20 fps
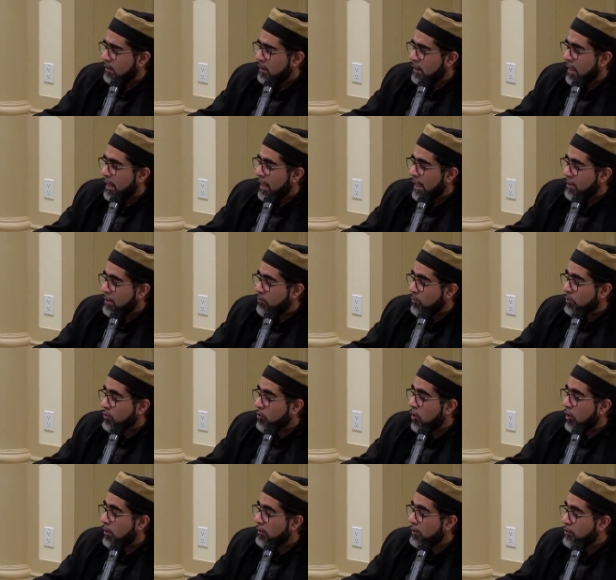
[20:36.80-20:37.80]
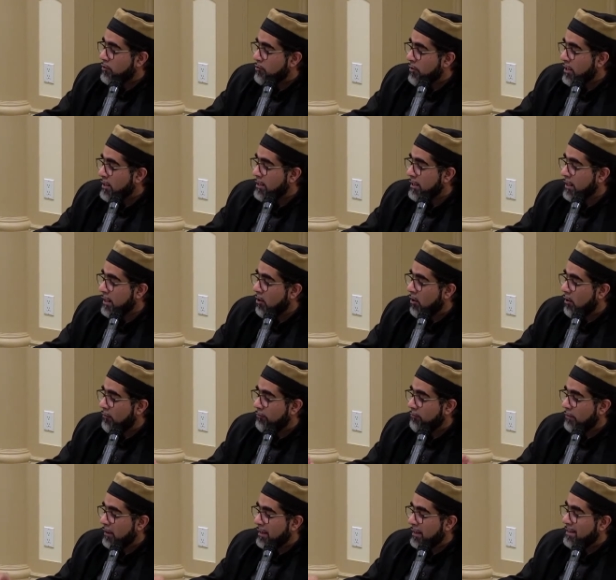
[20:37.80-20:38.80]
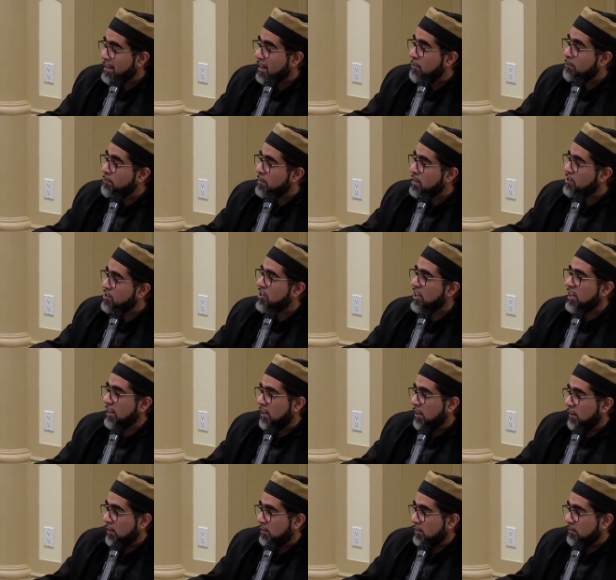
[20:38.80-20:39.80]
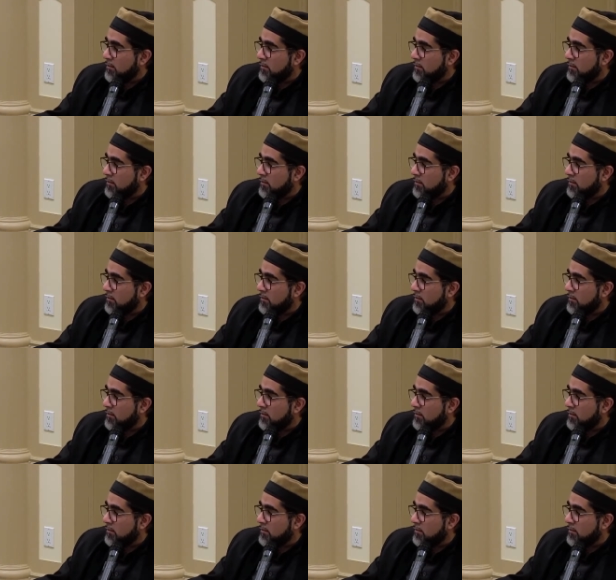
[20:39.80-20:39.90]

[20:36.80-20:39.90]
Uh, it was called the Treaty of Demshila.